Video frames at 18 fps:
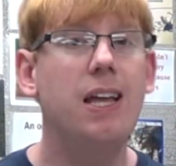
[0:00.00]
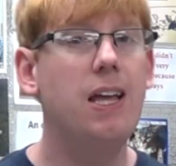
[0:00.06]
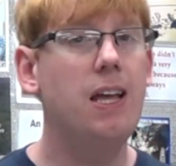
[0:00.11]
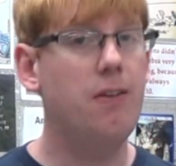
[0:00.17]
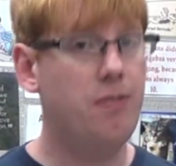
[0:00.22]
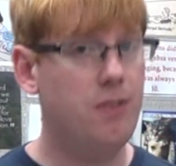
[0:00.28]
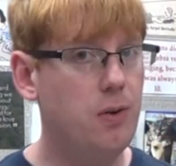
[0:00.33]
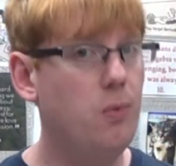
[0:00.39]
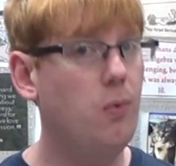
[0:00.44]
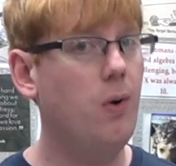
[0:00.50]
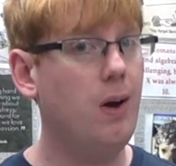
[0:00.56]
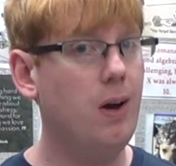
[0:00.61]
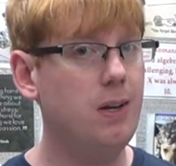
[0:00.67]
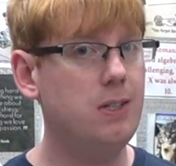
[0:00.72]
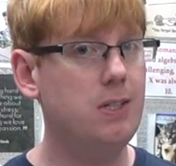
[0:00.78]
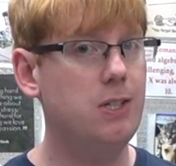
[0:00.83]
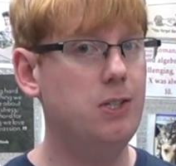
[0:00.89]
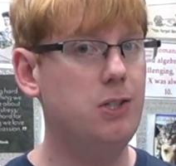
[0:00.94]
if you
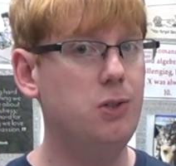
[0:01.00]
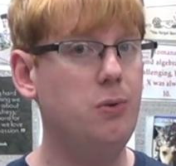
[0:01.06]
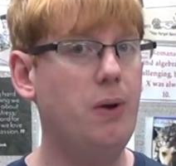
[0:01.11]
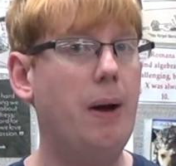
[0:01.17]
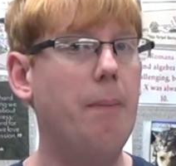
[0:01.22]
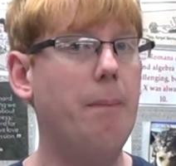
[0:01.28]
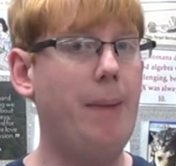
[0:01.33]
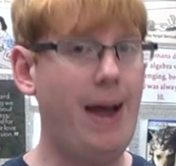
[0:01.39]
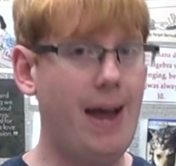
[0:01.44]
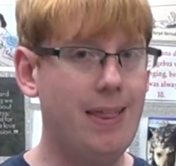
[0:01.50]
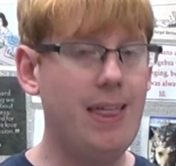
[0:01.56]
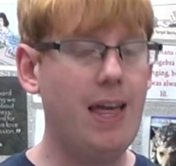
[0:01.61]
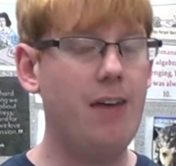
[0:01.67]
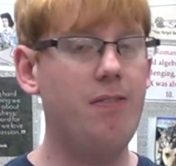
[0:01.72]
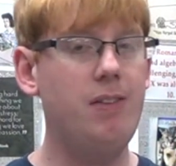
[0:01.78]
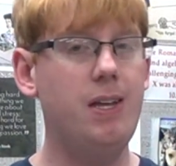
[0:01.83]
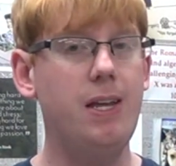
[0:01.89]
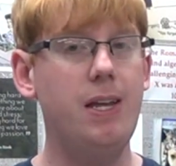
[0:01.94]
want to do a
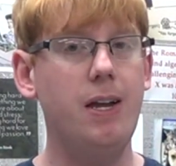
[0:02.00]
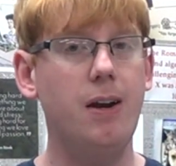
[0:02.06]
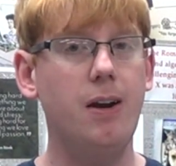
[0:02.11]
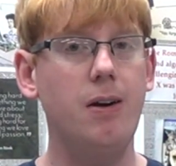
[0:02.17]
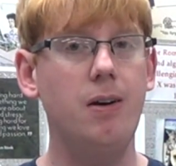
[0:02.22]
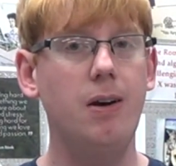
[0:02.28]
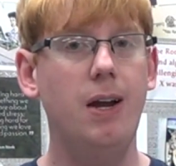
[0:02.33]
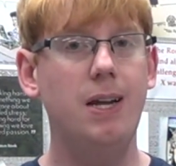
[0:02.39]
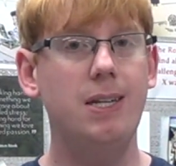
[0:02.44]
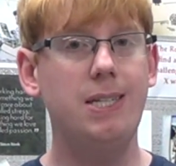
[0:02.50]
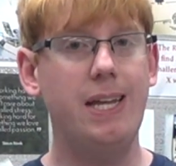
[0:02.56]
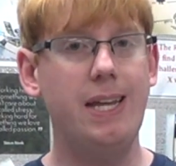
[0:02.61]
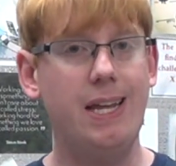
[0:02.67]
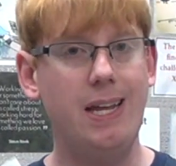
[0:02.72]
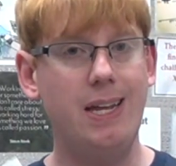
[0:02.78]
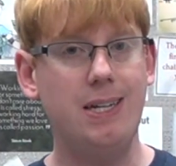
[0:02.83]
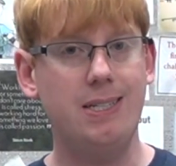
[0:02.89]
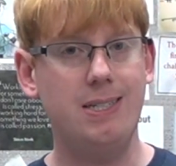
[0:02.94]
math-heavy year,
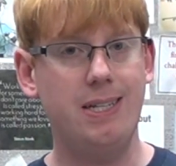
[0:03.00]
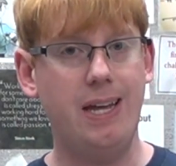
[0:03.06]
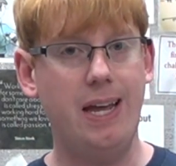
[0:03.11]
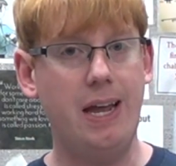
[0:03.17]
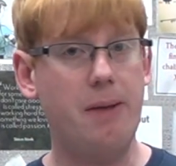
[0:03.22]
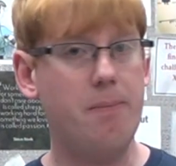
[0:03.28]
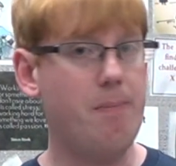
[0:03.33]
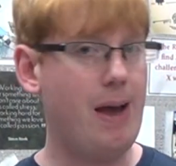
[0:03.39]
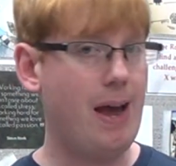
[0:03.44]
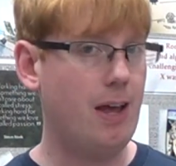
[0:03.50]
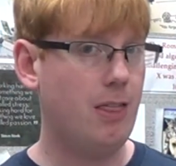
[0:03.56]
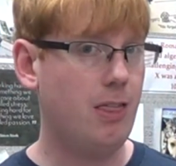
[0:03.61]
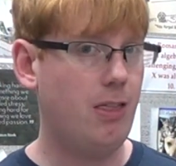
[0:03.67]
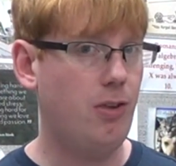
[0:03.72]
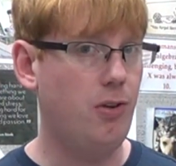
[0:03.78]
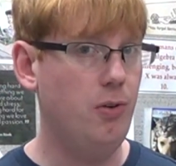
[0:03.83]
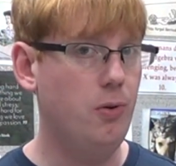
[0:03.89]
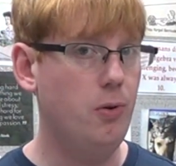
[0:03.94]
taking, say,
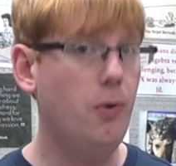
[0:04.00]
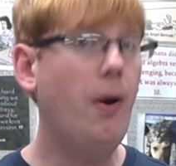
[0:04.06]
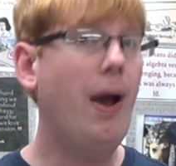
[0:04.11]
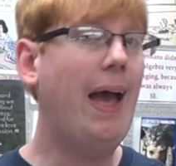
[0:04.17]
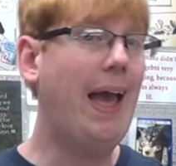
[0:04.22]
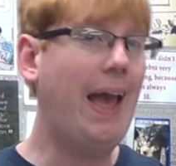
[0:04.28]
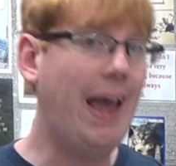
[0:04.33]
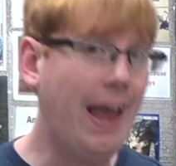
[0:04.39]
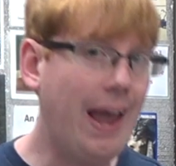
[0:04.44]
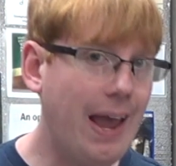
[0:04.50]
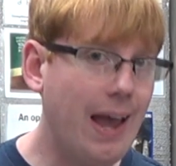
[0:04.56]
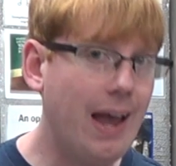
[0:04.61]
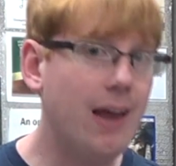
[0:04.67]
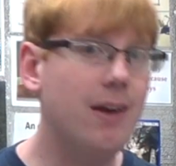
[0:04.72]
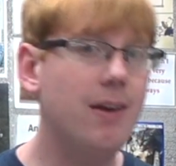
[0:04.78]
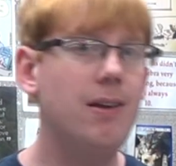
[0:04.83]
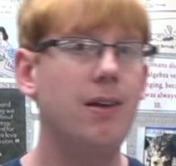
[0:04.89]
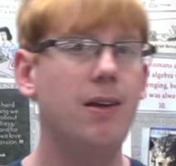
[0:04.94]
Math 2
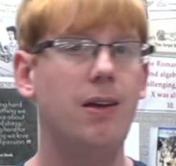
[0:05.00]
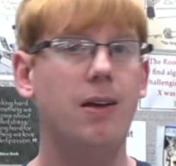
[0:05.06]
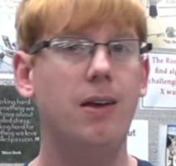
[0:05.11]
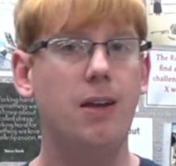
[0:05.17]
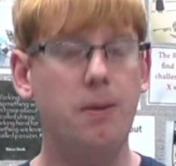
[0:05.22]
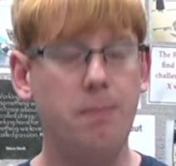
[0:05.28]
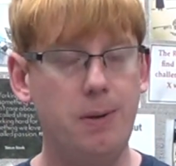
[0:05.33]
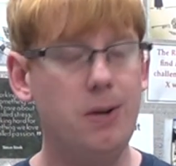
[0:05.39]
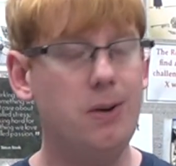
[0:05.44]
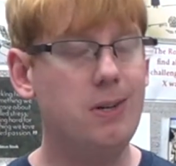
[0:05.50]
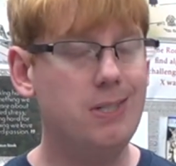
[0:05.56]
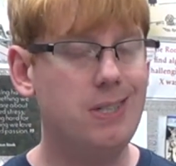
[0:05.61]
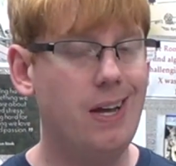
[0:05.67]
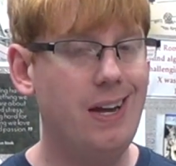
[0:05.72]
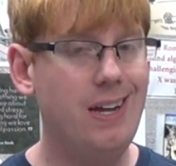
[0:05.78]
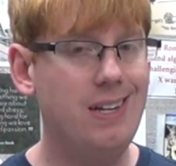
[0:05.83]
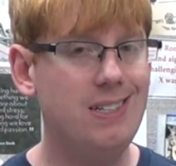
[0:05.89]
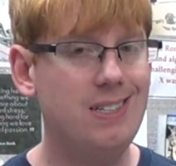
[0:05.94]
and Computer
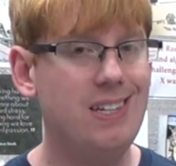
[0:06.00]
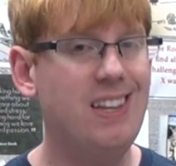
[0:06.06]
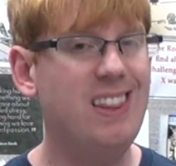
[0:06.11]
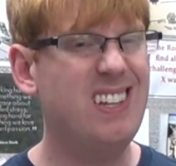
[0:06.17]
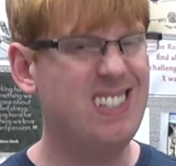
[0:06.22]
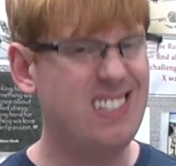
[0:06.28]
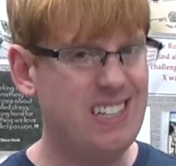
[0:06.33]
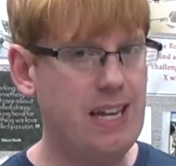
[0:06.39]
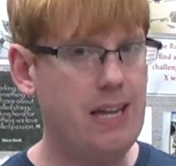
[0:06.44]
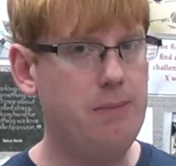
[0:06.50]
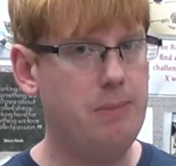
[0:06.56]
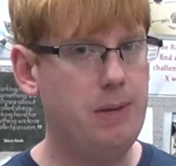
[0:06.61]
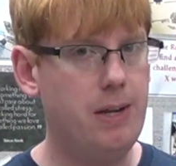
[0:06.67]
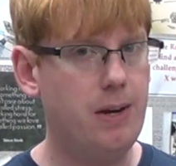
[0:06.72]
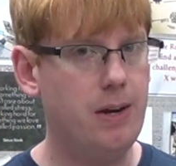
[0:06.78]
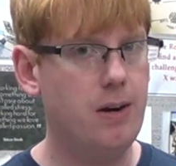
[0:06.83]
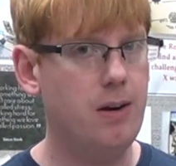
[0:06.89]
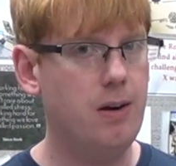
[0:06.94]
Science in the same
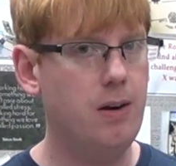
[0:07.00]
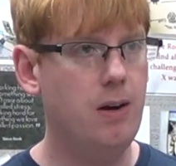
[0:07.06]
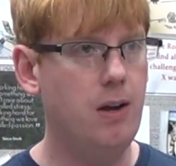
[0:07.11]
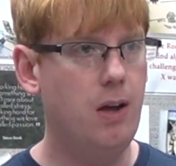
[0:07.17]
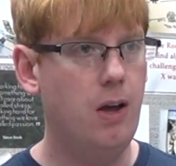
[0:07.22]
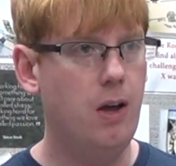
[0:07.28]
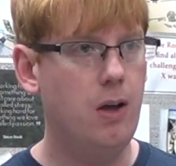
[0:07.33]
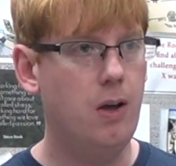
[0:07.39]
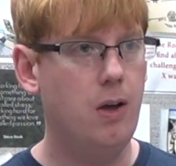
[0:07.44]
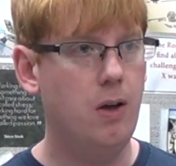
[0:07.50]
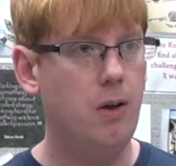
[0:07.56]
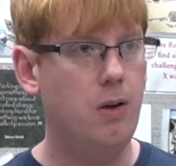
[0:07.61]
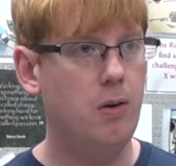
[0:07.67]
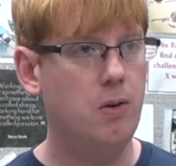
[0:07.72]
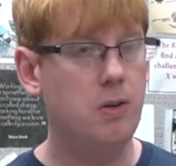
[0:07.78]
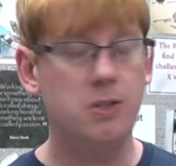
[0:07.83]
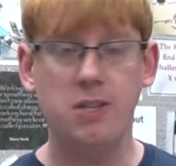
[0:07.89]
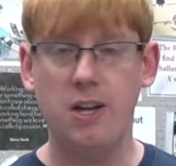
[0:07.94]
year,
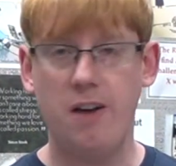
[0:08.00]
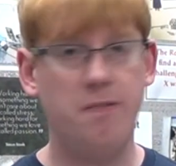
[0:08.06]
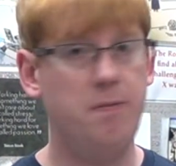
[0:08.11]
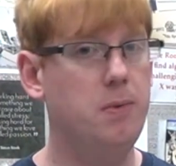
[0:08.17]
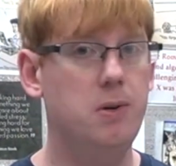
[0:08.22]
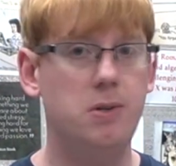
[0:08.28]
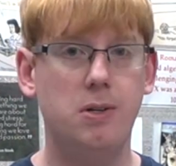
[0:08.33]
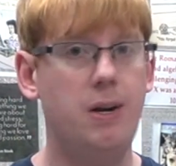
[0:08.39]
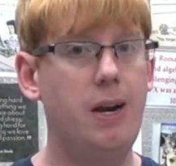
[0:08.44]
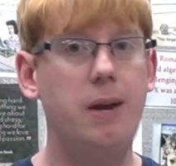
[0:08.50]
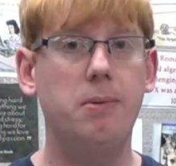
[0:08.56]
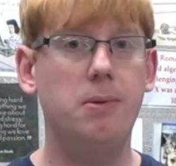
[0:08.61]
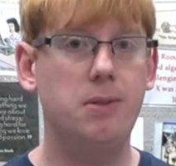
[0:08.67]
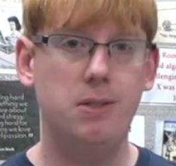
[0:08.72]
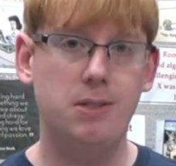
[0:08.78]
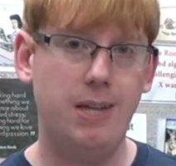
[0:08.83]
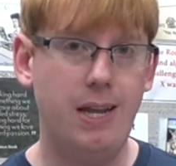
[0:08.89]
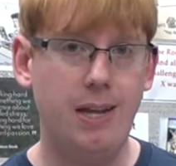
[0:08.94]
sophomores are able
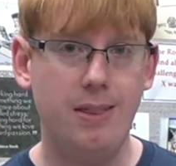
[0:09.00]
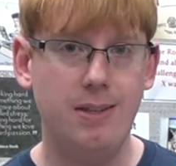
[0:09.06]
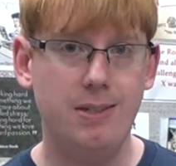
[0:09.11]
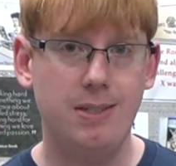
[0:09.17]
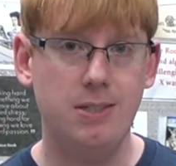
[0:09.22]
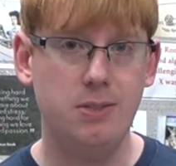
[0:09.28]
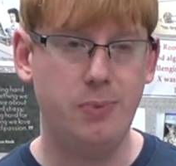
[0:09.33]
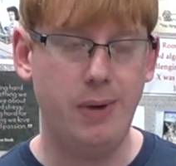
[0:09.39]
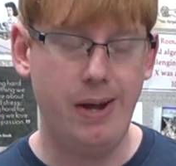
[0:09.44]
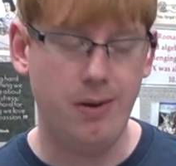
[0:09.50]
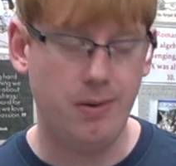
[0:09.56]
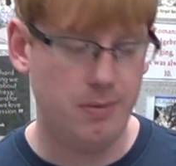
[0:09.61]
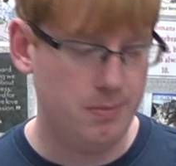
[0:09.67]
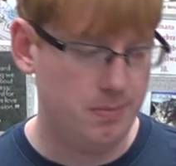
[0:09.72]
to take this as well.